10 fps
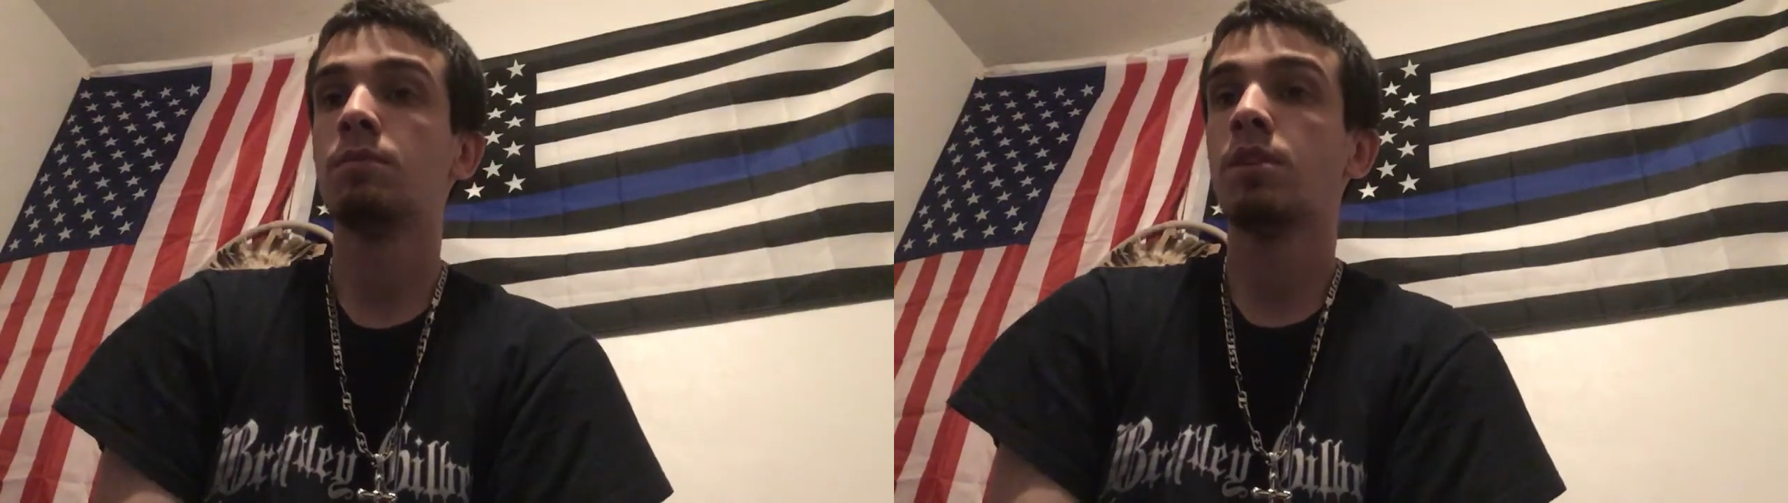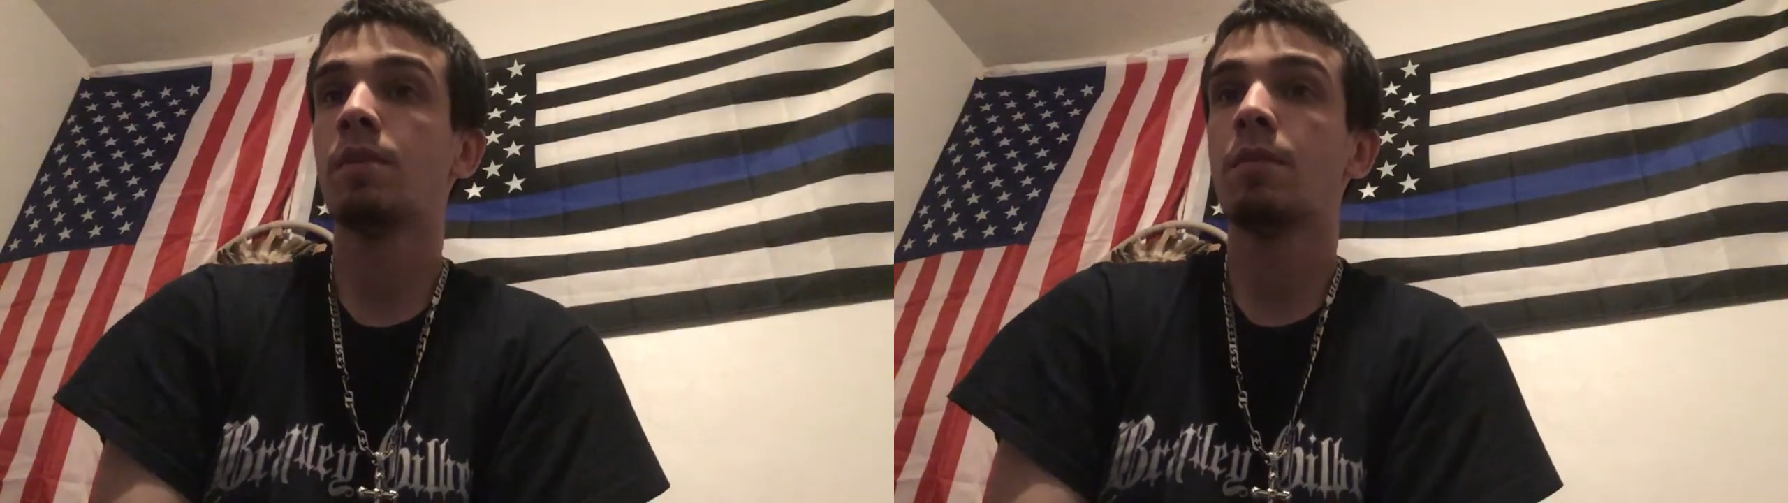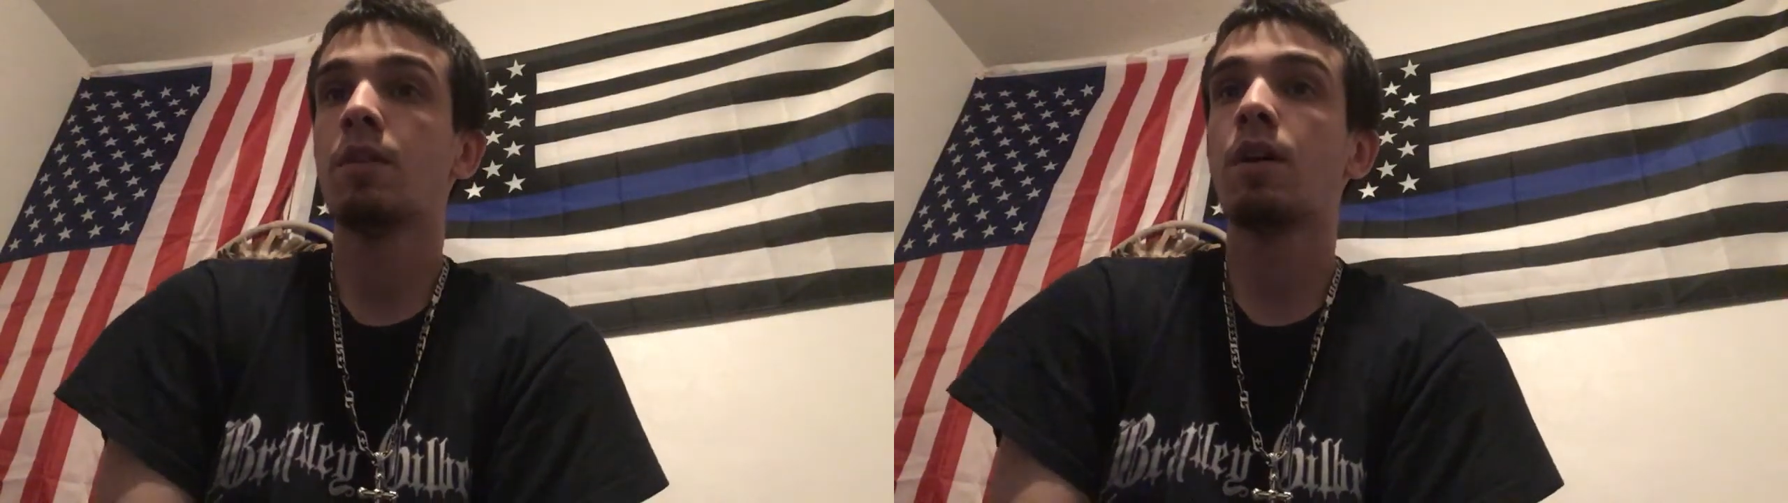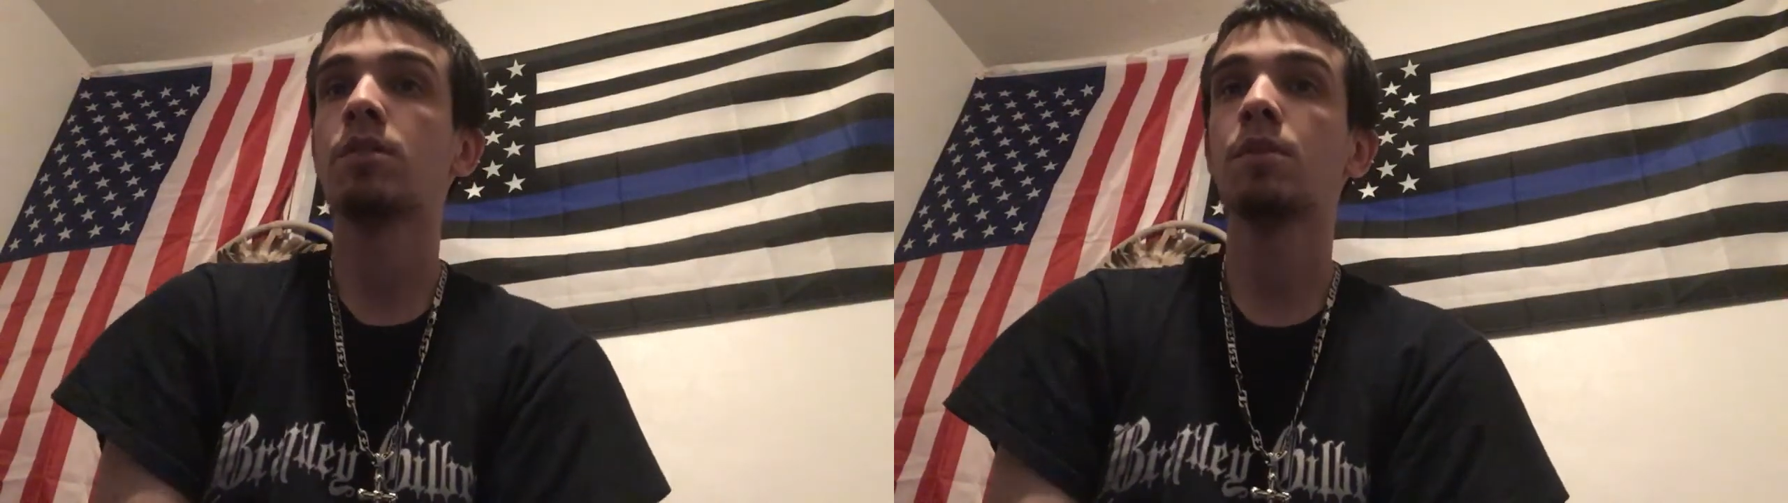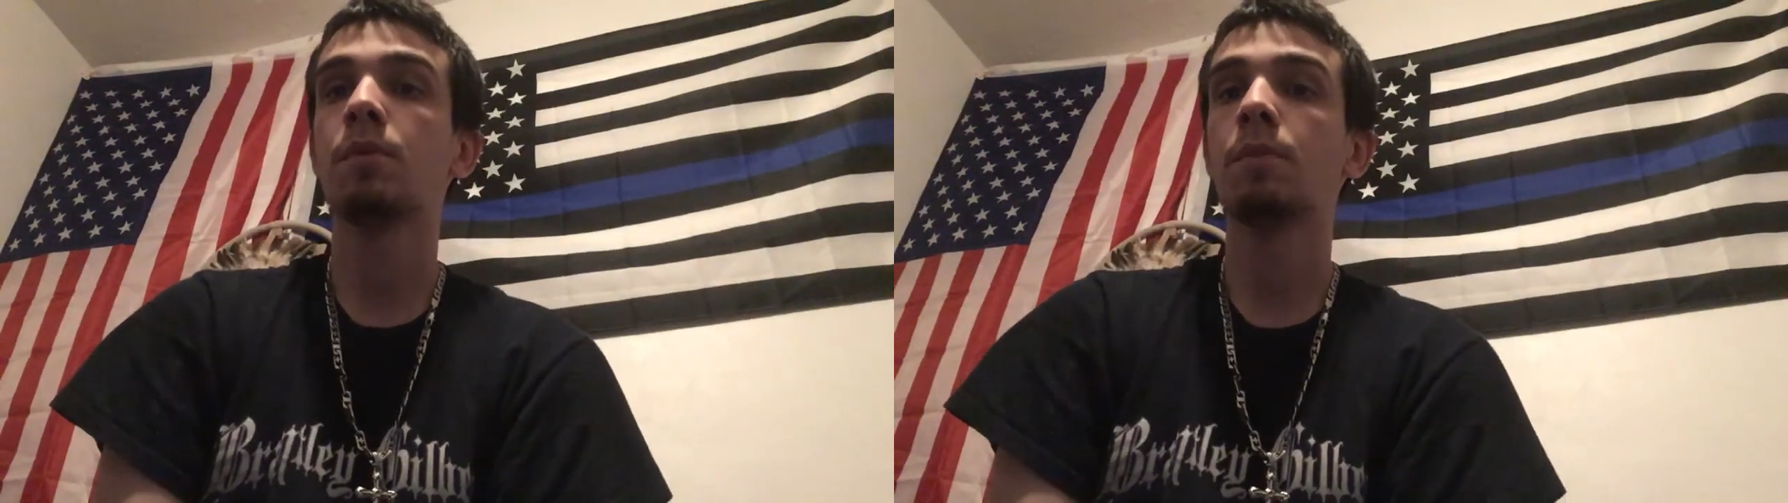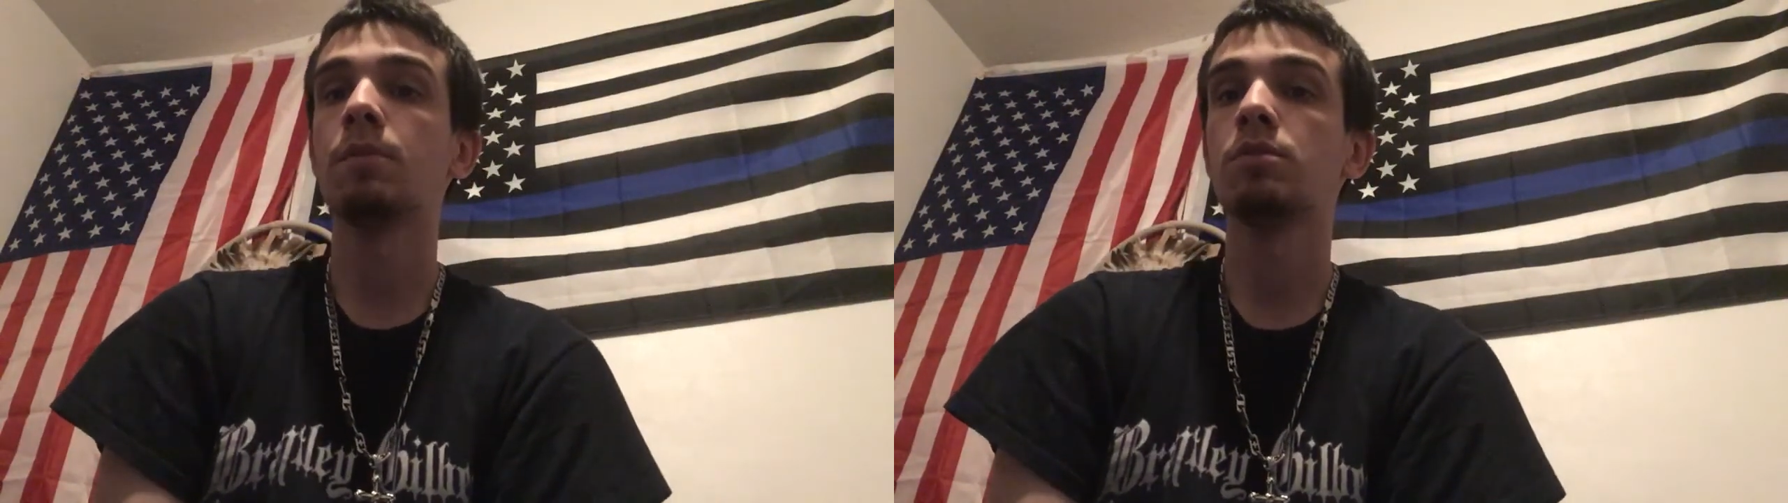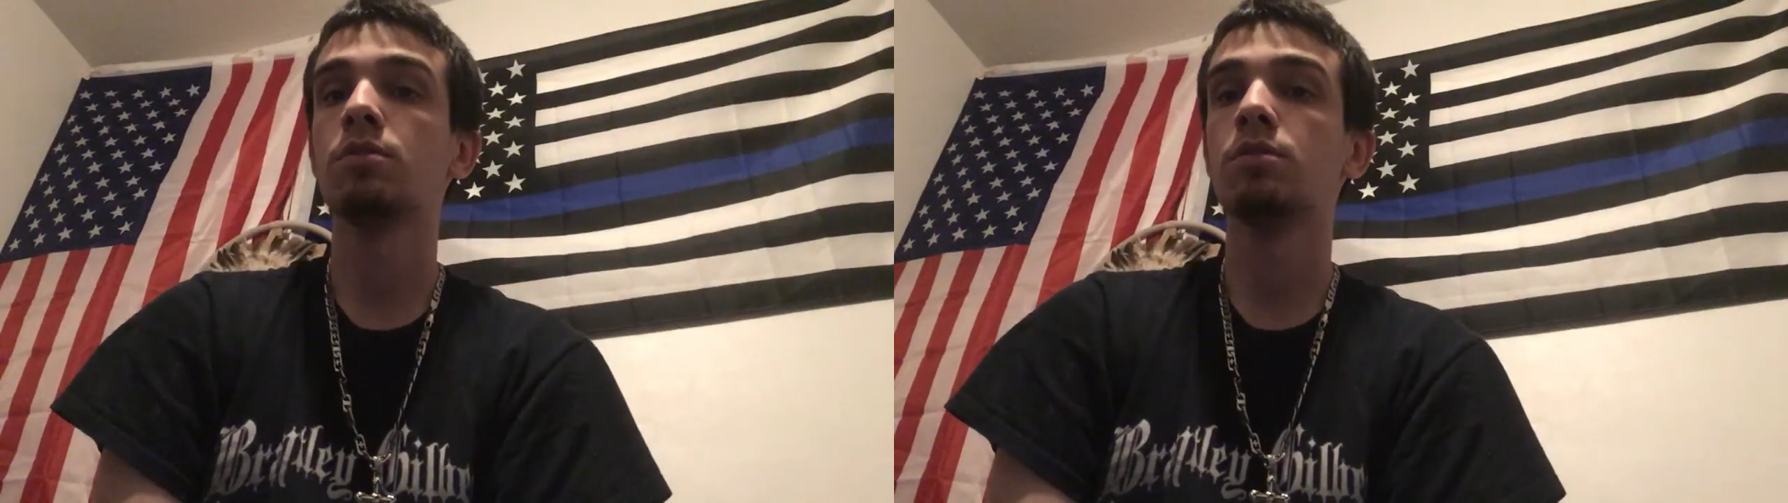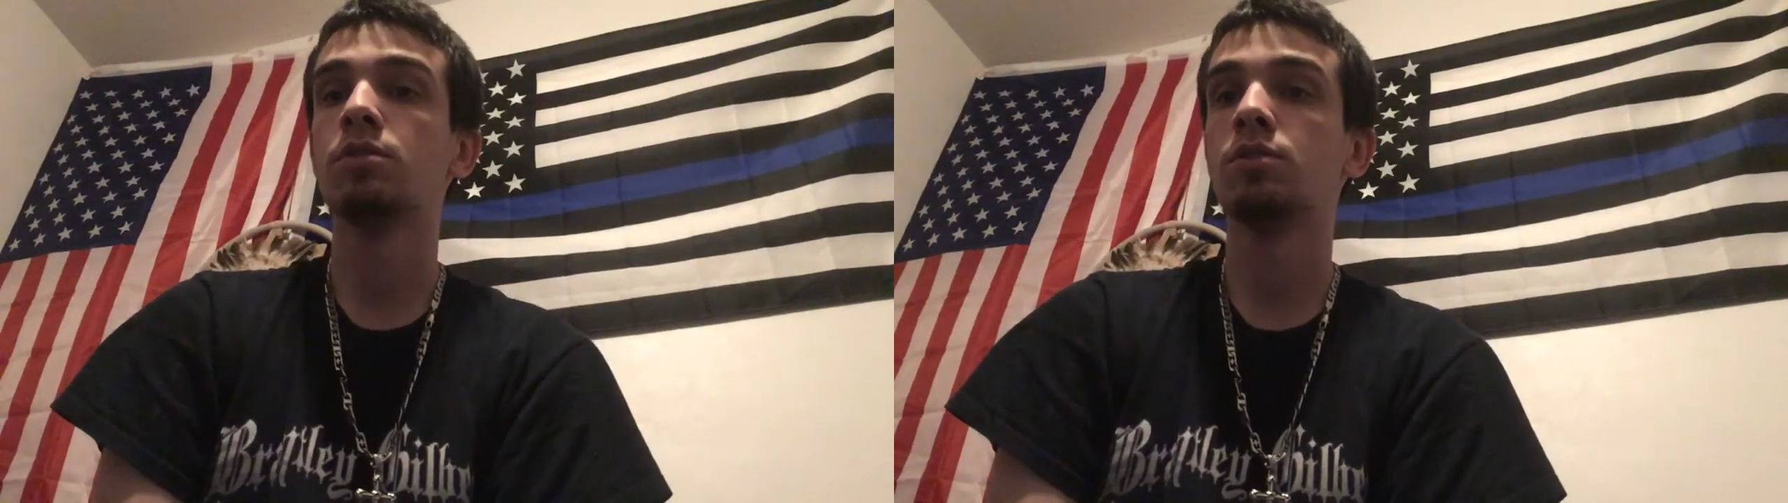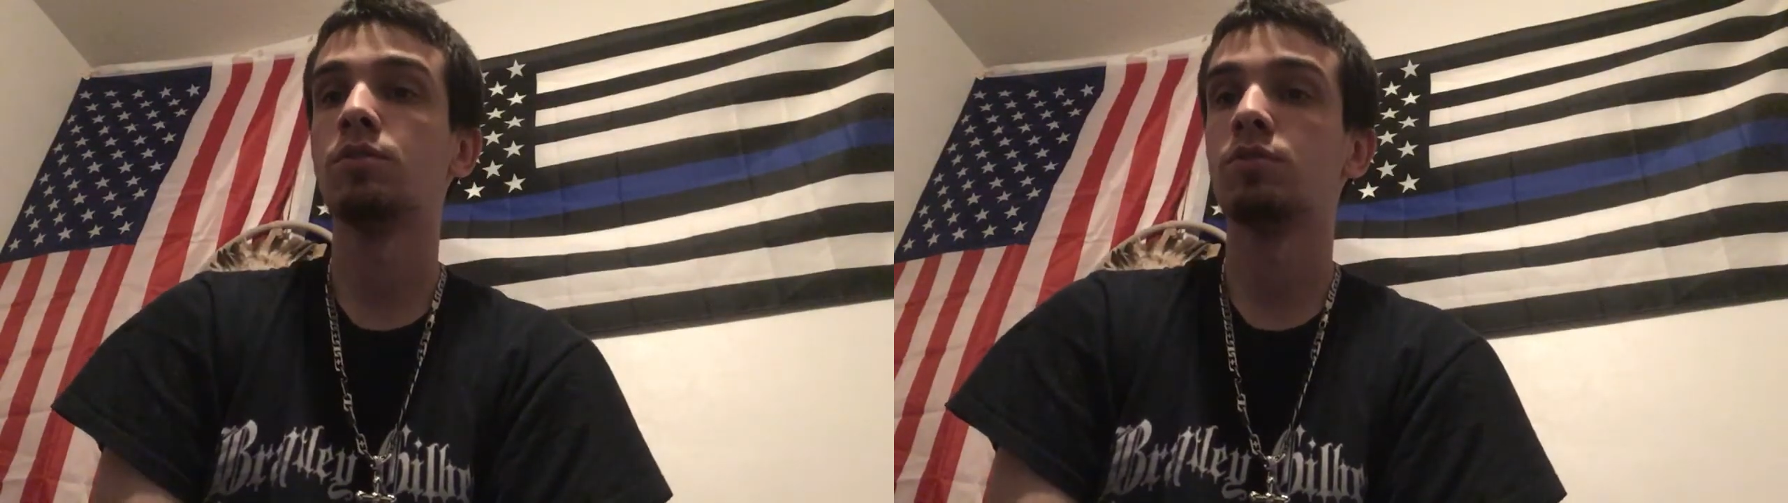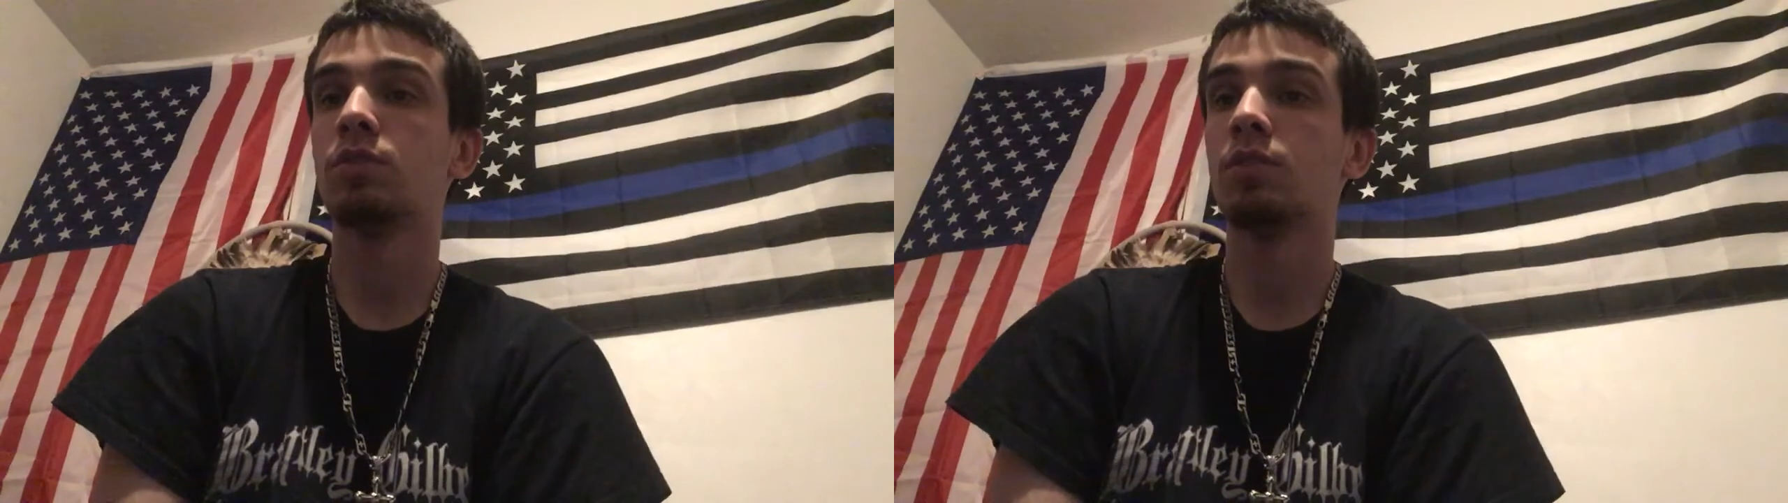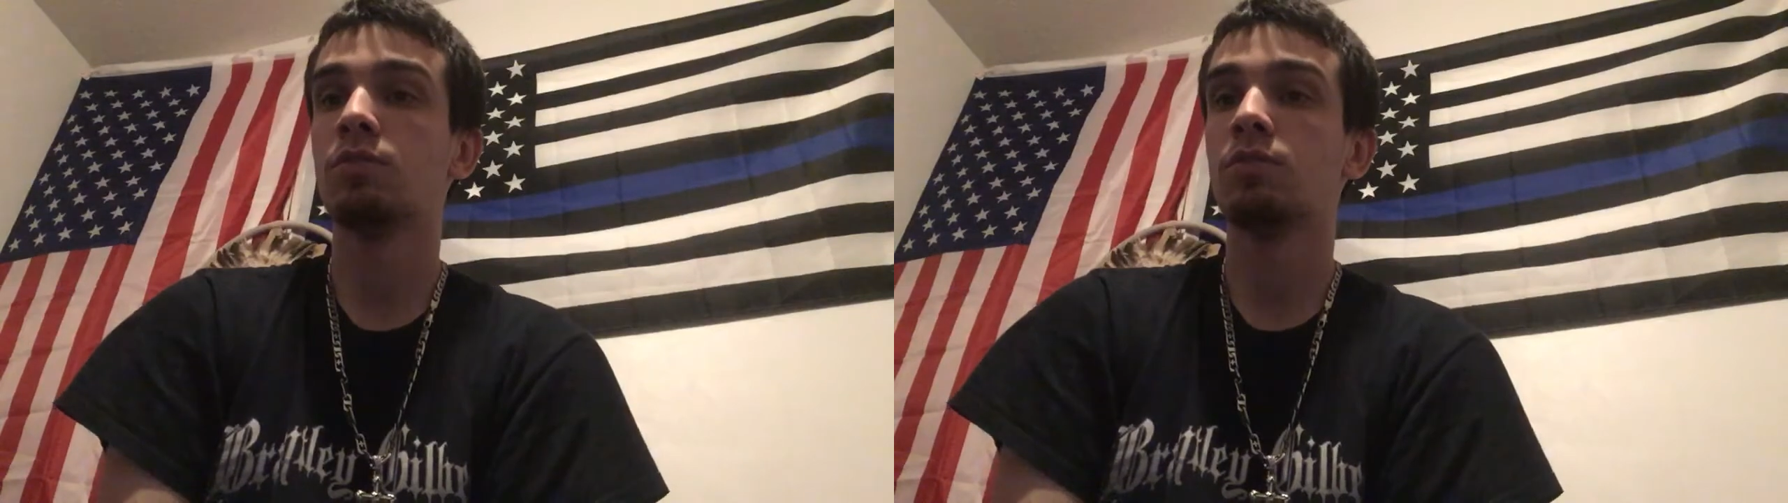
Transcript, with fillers: You need to be locked up in a mental institution.